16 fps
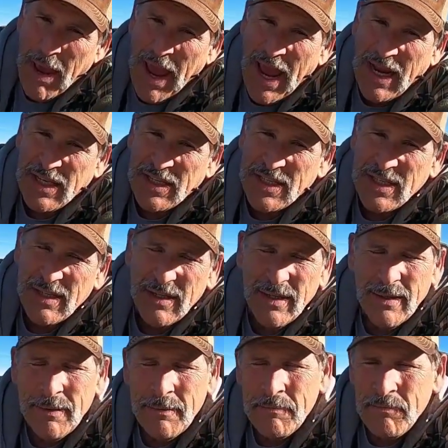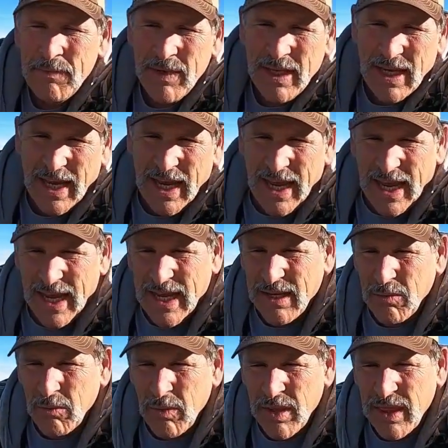max,
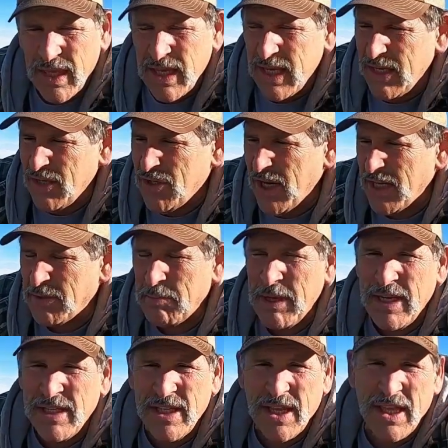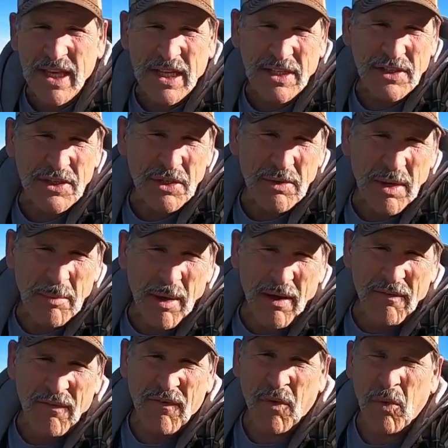and with the JSBs I think it's shooting
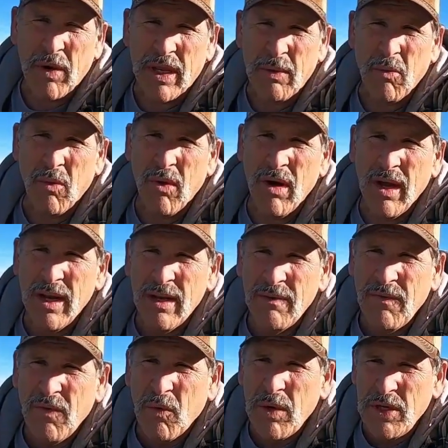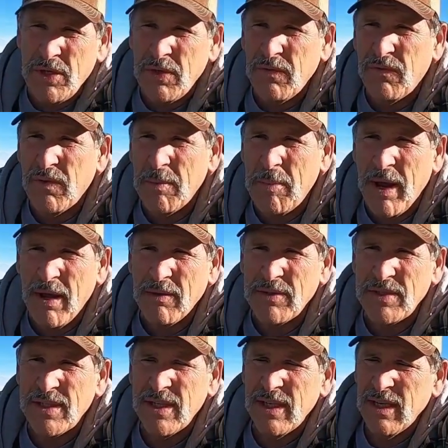about 41, 42
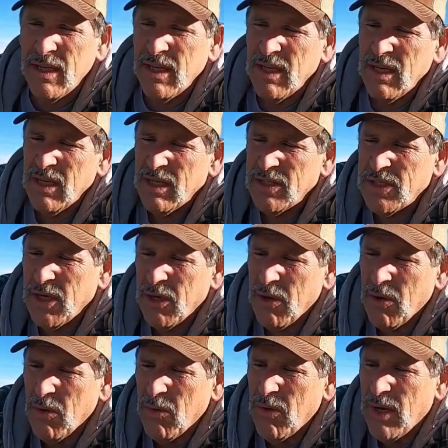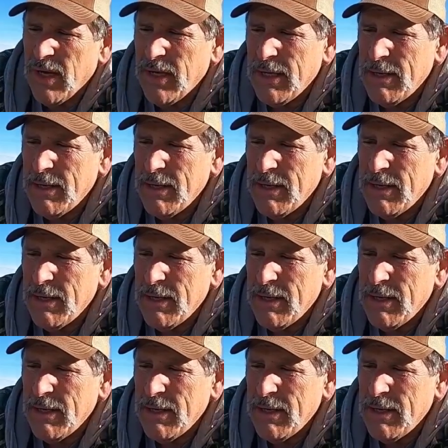foot-pounds. So